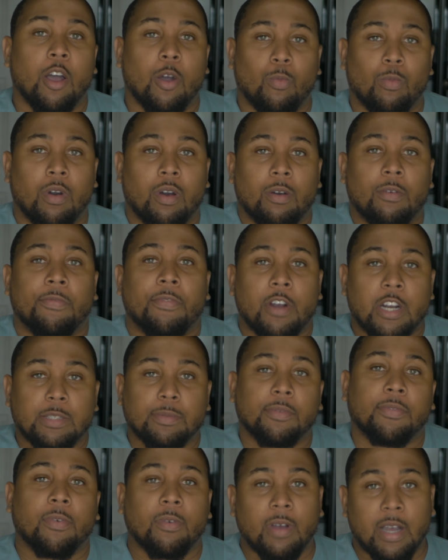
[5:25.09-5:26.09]
Well, first,
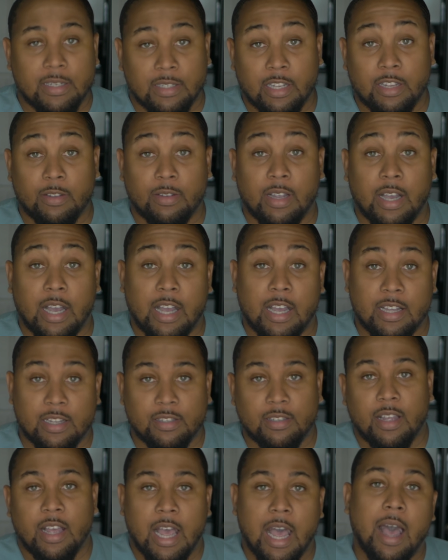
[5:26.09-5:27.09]
before I tell you
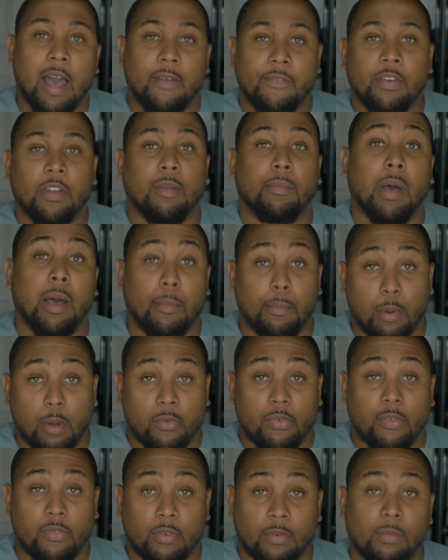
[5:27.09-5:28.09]
guys how I feel about both
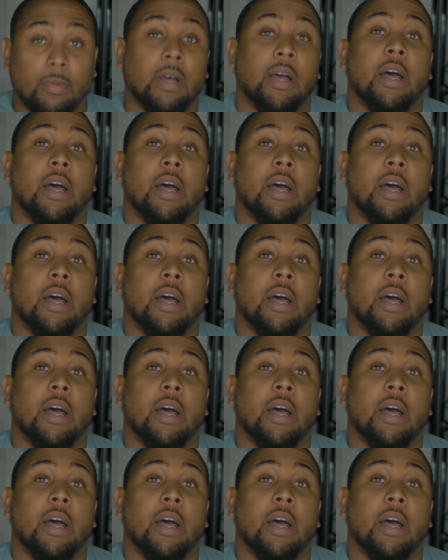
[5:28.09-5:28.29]
of them,